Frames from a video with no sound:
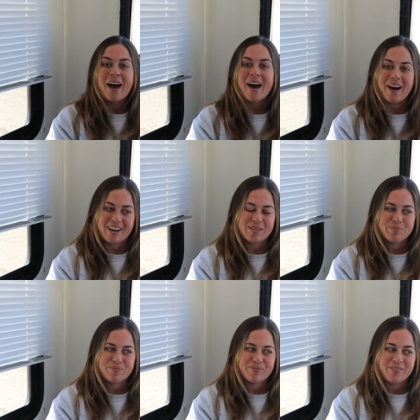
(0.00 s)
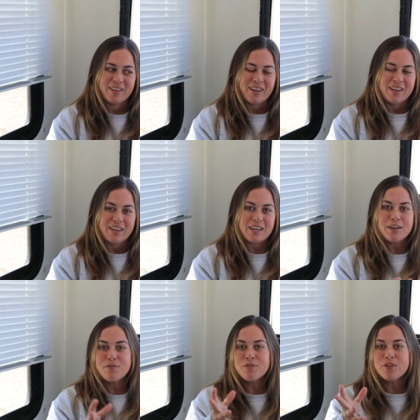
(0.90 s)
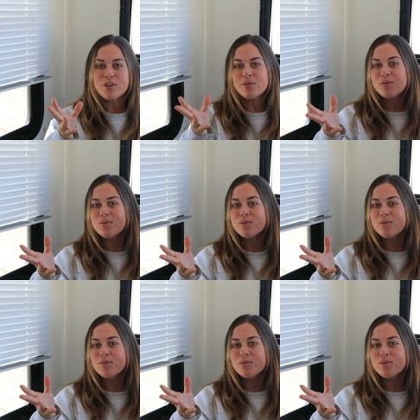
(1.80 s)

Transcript: Hi. If you